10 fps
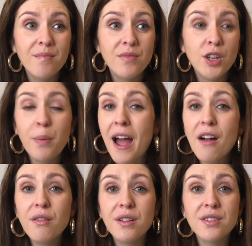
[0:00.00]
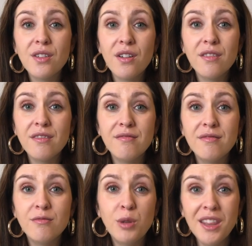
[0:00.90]
your power is not
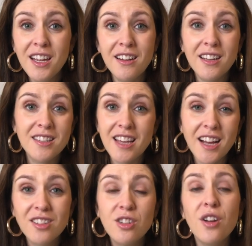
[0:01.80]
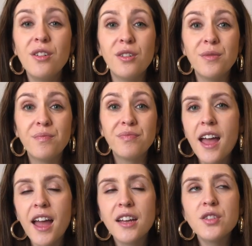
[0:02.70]
within, it's external.
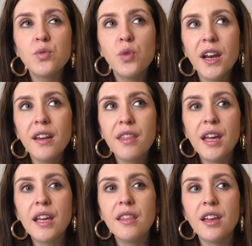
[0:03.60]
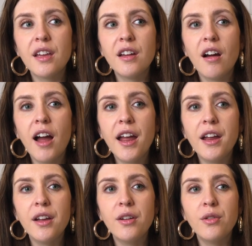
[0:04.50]
And one thing that
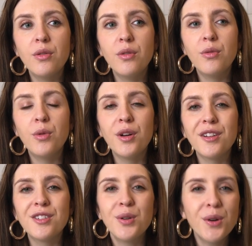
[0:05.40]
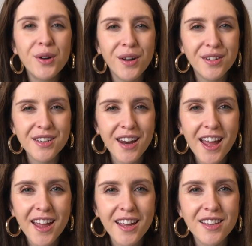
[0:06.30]
I want to talk on
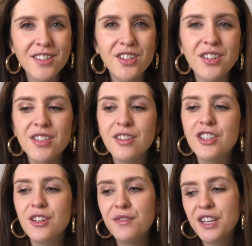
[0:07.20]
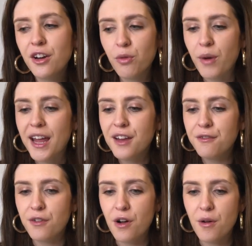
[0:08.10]
today is just shifting away
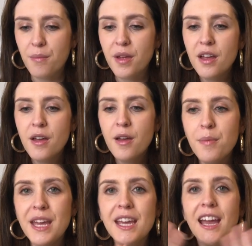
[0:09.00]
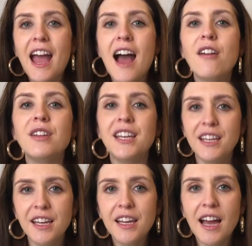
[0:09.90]
from being out
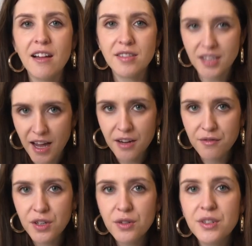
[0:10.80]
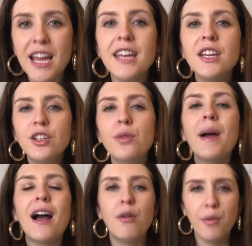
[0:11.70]
here, outside of you, taking your
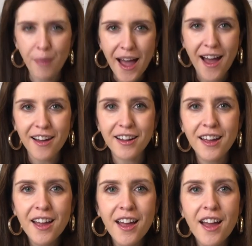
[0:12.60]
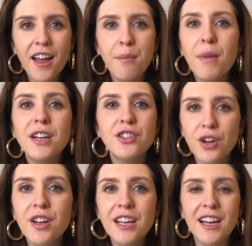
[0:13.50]
power back. And my
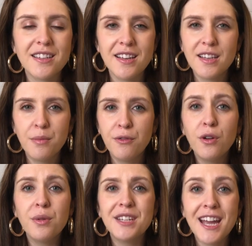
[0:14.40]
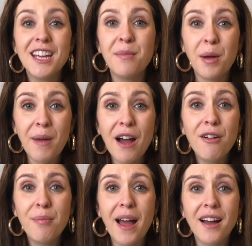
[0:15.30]
journey, as I said before, with taking my
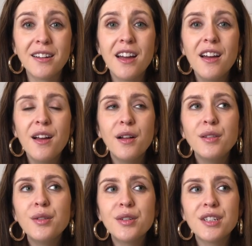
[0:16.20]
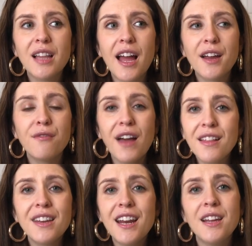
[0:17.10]
power back, looked like
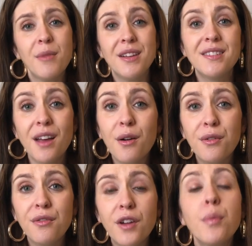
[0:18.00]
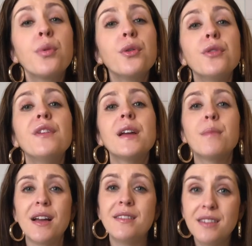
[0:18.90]
validating myself, approving
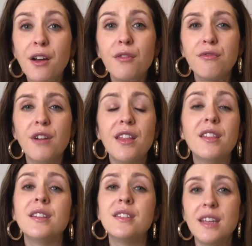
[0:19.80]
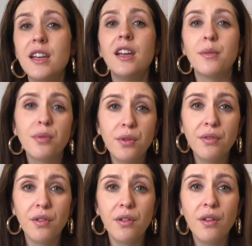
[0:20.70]
myself rather than seeking
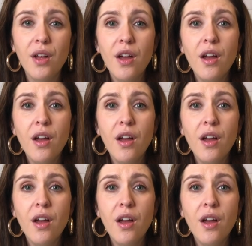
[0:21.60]
approval.